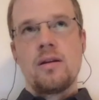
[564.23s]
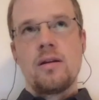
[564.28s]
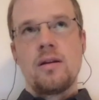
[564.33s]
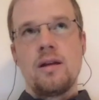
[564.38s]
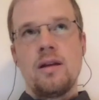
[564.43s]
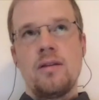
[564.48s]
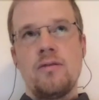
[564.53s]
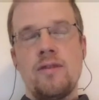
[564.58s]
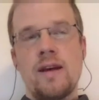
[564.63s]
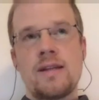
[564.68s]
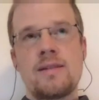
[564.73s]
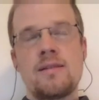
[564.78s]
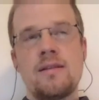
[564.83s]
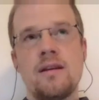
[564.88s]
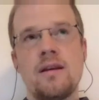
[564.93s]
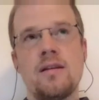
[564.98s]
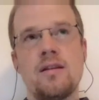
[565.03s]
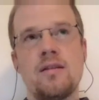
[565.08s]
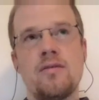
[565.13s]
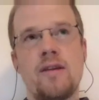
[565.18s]
investing
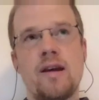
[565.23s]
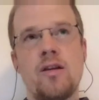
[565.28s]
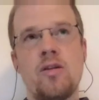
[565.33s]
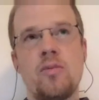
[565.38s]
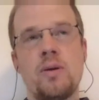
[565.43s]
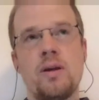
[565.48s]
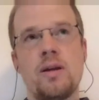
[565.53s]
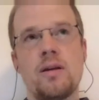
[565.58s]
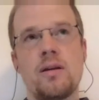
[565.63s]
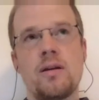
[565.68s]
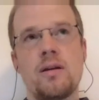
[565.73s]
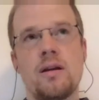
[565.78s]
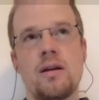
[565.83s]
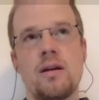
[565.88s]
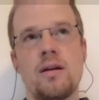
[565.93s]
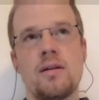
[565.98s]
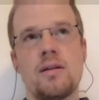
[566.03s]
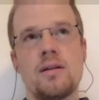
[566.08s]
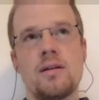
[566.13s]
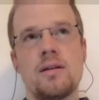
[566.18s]
and developing
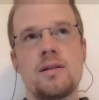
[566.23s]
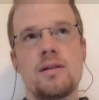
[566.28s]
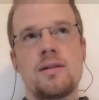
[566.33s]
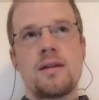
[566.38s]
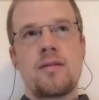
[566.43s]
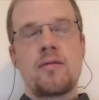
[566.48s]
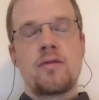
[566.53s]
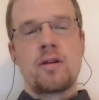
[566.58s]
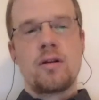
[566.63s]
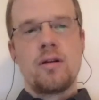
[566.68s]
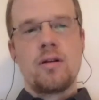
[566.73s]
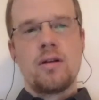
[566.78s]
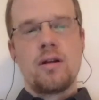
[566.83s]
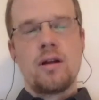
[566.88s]
several